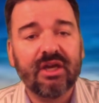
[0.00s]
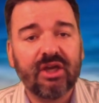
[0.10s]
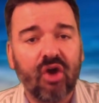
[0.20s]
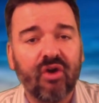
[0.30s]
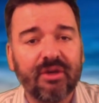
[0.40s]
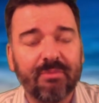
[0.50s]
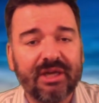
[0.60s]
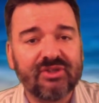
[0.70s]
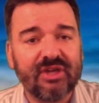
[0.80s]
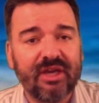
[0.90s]
going to be
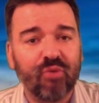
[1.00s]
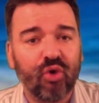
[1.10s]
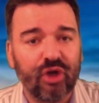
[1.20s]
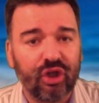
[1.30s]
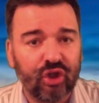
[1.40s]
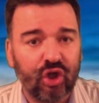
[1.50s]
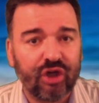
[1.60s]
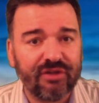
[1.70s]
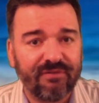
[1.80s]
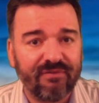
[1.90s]
a team we're going to
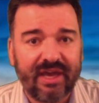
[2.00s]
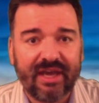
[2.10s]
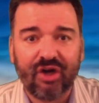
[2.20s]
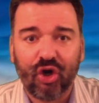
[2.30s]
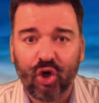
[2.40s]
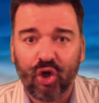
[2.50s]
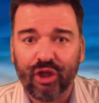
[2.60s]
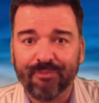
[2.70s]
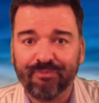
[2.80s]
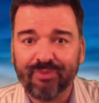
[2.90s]
look to fade
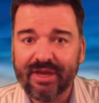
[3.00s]
early.